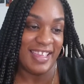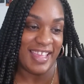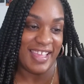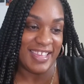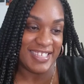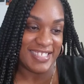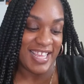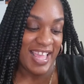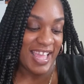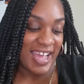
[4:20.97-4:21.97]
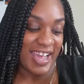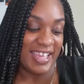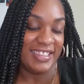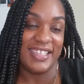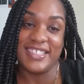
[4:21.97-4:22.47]
and I
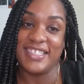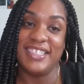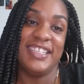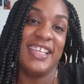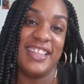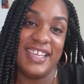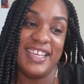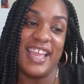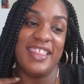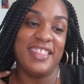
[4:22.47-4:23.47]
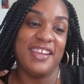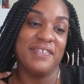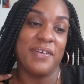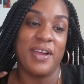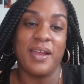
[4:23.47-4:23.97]
listed nothing and
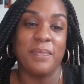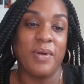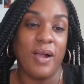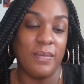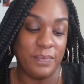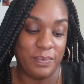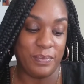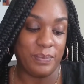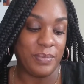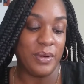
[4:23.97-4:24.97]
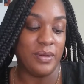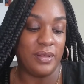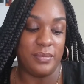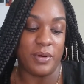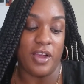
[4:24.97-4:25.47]
therefore I prop... Pro
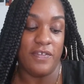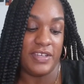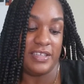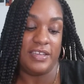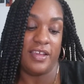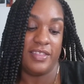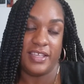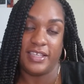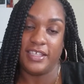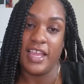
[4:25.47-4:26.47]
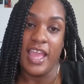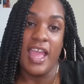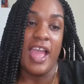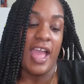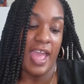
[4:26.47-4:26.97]
profited nothing.
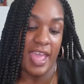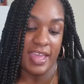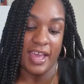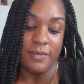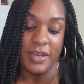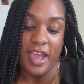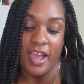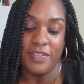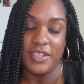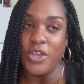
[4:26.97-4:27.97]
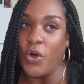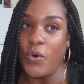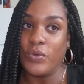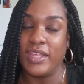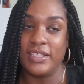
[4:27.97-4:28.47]
And I've been had this
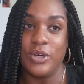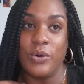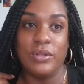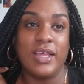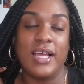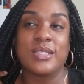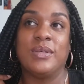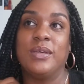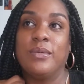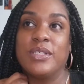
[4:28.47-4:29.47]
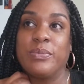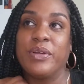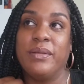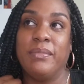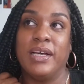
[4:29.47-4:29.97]
whole this whole last week was
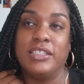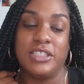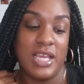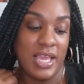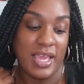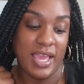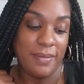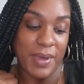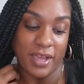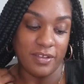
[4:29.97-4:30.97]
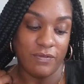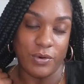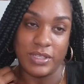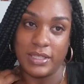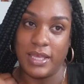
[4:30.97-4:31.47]
pretty much a back and
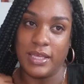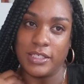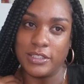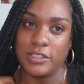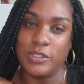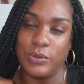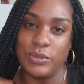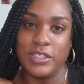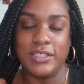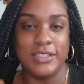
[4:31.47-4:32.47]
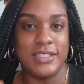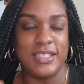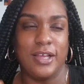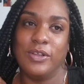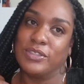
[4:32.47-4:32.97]
forth like sold didn't
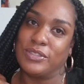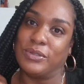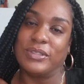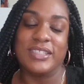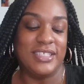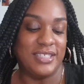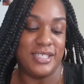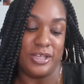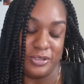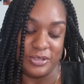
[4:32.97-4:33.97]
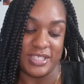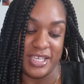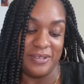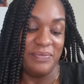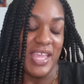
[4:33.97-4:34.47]
sell sold didn't sell you'll
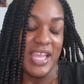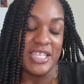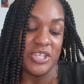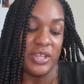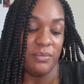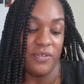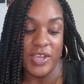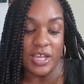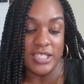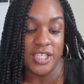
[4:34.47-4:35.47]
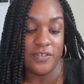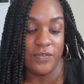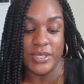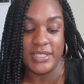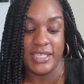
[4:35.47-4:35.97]
see. So then moving on to the
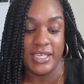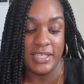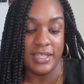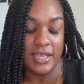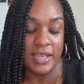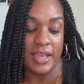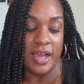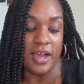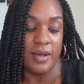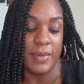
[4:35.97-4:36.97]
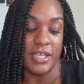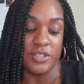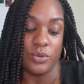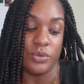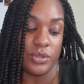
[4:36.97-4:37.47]
14th, um, I
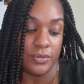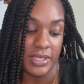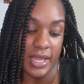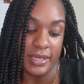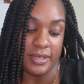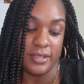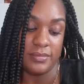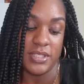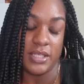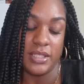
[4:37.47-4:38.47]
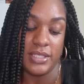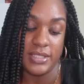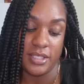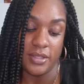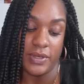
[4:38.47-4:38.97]
sold three items,
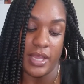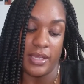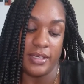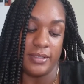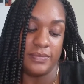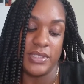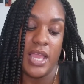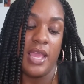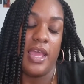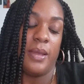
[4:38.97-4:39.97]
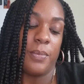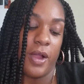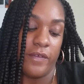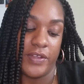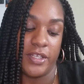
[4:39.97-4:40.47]
listed three items, and
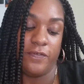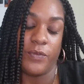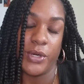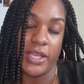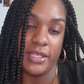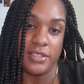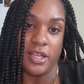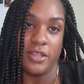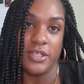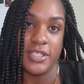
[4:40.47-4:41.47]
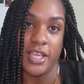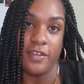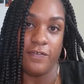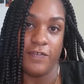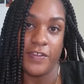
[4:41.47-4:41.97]
profited
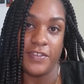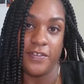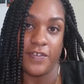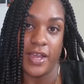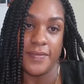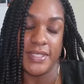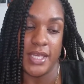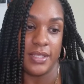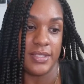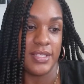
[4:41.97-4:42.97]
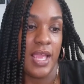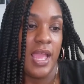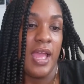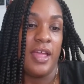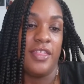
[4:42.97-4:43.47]
$48.55.
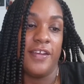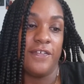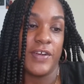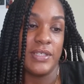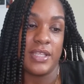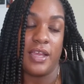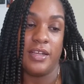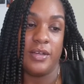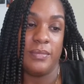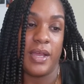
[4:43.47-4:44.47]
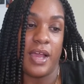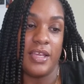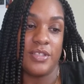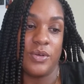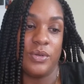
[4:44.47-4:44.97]
The first item I
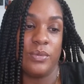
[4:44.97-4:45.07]
sold